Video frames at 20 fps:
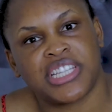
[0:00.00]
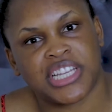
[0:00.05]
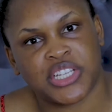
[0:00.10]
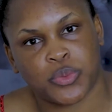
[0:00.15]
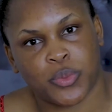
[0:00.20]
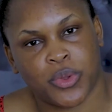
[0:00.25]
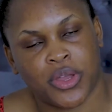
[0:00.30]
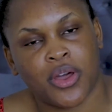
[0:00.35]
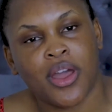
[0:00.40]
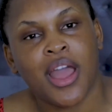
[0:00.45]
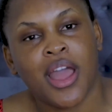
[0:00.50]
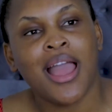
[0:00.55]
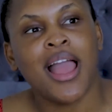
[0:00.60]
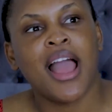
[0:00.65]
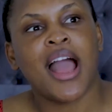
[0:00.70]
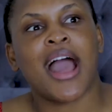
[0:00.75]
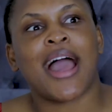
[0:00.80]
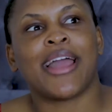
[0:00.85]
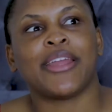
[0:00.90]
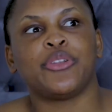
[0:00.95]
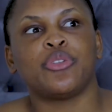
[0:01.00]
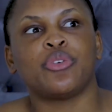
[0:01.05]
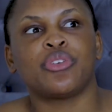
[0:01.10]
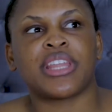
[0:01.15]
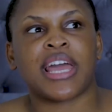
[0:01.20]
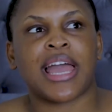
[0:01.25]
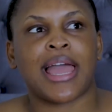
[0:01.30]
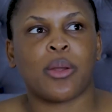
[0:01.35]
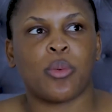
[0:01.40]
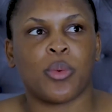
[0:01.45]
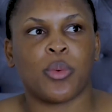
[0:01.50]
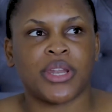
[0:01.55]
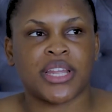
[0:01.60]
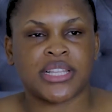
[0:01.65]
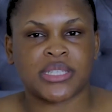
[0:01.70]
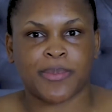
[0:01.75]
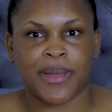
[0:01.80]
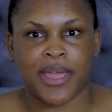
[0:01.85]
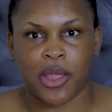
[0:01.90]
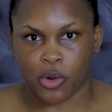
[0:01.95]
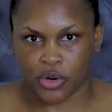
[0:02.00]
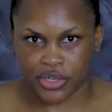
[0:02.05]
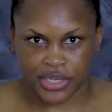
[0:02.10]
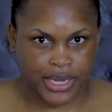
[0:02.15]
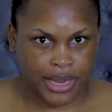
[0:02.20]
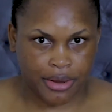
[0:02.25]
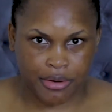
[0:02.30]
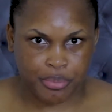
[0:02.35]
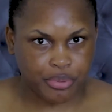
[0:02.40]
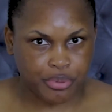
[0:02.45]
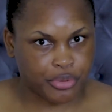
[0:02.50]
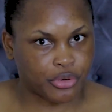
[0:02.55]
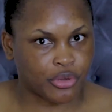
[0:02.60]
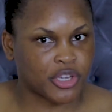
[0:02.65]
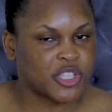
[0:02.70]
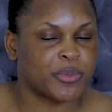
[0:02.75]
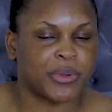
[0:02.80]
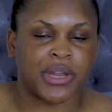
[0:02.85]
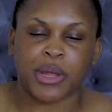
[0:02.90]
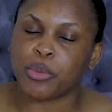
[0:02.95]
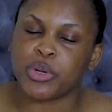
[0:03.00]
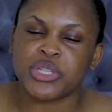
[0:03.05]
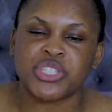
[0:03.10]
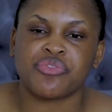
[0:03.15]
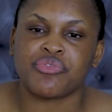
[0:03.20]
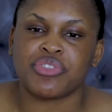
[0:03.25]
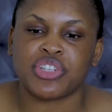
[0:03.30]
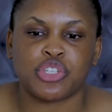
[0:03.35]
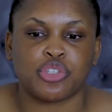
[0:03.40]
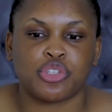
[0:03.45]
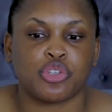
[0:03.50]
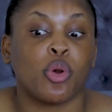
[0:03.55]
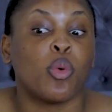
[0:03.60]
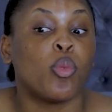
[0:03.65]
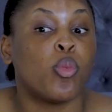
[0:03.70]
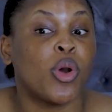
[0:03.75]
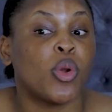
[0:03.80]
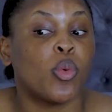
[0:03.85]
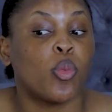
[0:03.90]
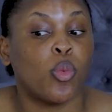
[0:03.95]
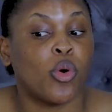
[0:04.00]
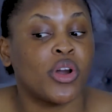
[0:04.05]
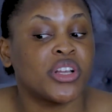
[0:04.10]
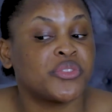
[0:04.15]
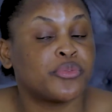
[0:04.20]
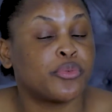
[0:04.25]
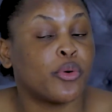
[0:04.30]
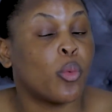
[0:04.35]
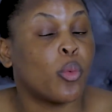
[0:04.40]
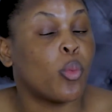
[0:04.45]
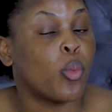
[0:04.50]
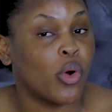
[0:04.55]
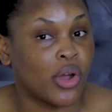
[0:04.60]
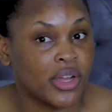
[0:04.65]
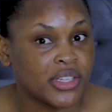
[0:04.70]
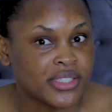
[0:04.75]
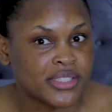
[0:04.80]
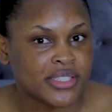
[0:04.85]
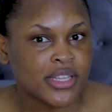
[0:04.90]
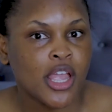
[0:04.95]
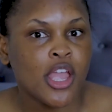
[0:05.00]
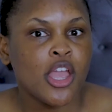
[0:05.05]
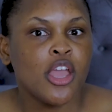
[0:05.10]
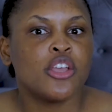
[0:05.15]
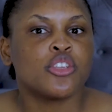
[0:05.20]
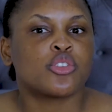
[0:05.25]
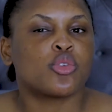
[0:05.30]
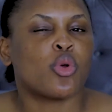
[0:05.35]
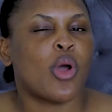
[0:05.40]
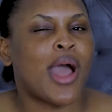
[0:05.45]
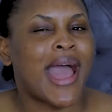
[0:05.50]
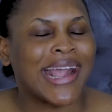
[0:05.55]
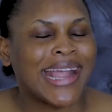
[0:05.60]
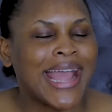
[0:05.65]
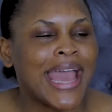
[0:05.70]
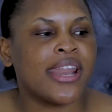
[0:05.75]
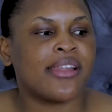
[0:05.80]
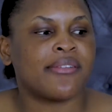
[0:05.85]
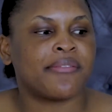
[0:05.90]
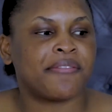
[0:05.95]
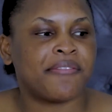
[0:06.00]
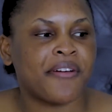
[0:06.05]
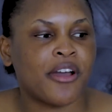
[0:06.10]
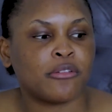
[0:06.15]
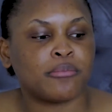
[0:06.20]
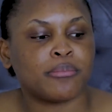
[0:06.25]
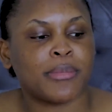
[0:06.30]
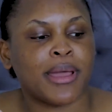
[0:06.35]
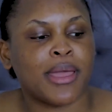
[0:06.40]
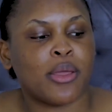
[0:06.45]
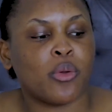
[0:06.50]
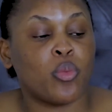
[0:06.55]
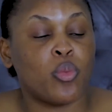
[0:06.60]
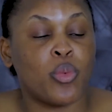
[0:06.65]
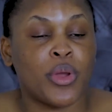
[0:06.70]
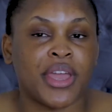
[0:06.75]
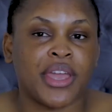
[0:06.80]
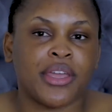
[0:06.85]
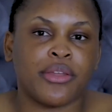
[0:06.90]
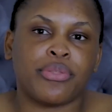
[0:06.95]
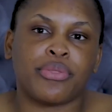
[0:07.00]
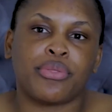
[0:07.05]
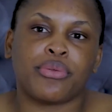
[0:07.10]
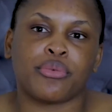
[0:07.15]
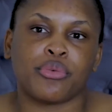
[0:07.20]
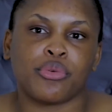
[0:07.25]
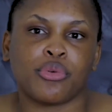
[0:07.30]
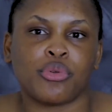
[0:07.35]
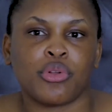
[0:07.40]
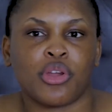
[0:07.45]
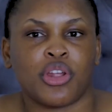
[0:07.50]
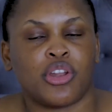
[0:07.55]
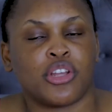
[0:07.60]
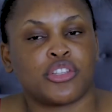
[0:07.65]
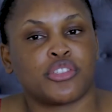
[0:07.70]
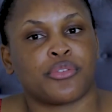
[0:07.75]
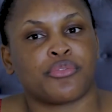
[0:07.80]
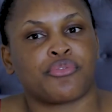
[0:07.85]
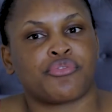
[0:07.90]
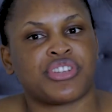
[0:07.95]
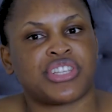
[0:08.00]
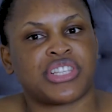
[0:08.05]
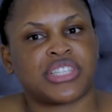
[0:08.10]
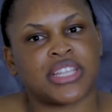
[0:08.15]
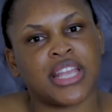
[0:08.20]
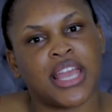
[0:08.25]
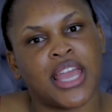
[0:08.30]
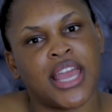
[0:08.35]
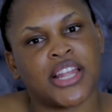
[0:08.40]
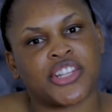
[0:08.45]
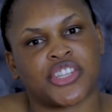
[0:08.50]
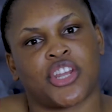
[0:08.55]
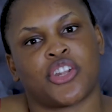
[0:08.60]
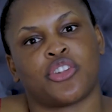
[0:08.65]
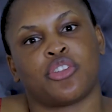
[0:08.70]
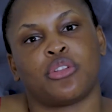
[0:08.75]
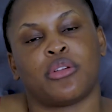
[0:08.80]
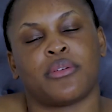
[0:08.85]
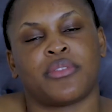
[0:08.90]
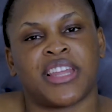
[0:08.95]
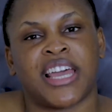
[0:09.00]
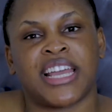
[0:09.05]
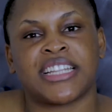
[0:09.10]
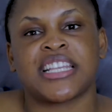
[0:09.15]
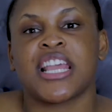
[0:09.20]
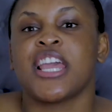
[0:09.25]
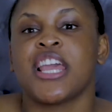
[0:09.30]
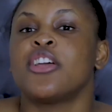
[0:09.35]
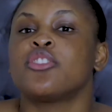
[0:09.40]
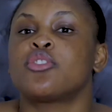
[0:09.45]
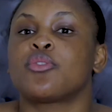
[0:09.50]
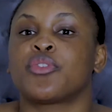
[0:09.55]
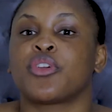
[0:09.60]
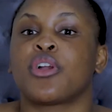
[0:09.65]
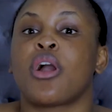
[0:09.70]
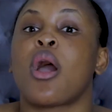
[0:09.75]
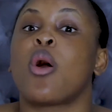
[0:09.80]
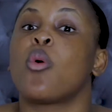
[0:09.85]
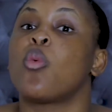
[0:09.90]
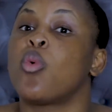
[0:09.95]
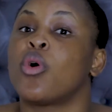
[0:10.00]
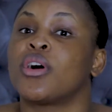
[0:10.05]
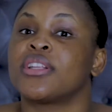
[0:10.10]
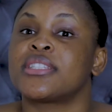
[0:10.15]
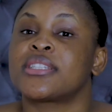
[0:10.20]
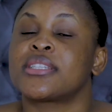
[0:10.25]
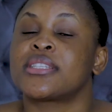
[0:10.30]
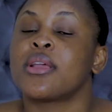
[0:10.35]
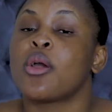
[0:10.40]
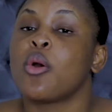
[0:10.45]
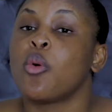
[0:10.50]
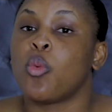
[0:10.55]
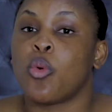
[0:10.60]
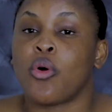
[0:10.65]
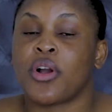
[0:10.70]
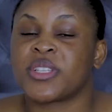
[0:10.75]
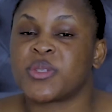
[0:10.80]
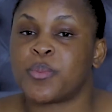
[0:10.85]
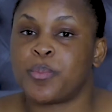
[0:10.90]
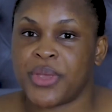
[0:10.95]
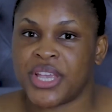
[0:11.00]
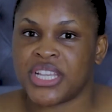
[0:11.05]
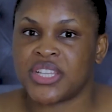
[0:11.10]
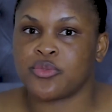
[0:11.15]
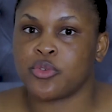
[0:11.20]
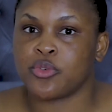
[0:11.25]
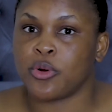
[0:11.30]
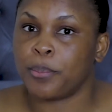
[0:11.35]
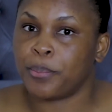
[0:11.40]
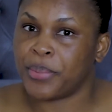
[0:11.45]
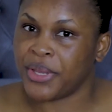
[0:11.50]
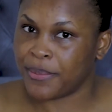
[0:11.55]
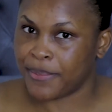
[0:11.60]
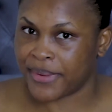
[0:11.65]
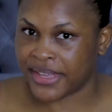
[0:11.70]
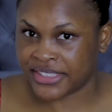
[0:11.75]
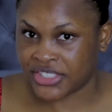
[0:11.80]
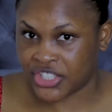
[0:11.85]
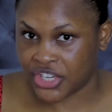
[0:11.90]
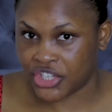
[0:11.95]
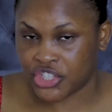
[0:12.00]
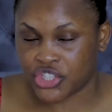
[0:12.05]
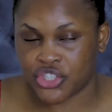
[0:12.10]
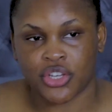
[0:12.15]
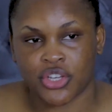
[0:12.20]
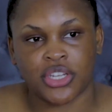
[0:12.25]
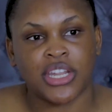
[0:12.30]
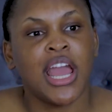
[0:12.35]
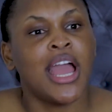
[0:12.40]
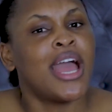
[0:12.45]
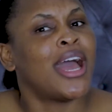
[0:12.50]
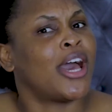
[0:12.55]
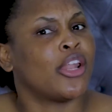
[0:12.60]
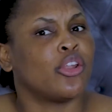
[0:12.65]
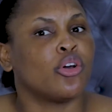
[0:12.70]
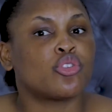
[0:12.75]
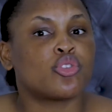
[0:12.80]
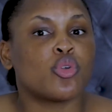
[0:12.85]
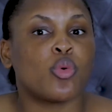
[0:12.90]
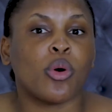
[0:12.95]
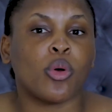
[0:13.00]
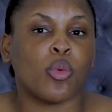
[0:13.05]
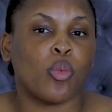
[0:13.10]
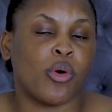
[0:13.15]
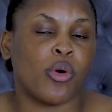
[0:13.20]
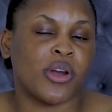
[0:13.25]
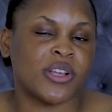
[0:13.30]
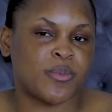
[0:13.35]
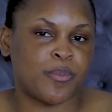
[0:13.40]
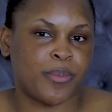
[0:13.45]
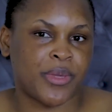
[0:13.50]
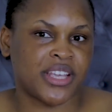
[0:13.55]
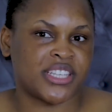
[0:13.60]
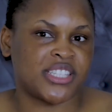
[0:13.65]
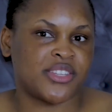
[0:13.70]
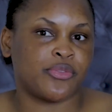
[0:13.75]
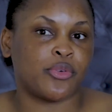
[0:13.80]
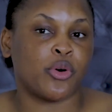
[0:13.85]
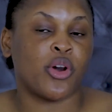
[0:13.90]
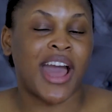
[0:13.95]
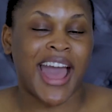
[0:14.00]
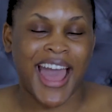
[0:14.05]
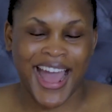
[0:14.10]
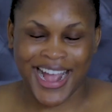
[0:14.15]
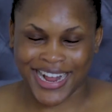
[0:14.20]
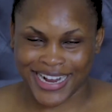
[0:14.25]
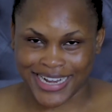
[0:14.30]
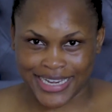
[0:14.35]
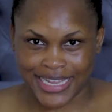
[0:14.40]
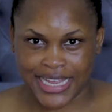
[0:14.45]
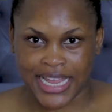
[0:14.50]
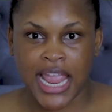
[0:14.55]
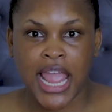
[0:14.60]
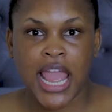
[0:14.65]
as well. I know that I wanted to buy ordinary products, but I wasn't really sure what worked for what. So I kind of found my way through a lot of research and all of that to figure out what works best for pigmentation and also what works best for acne.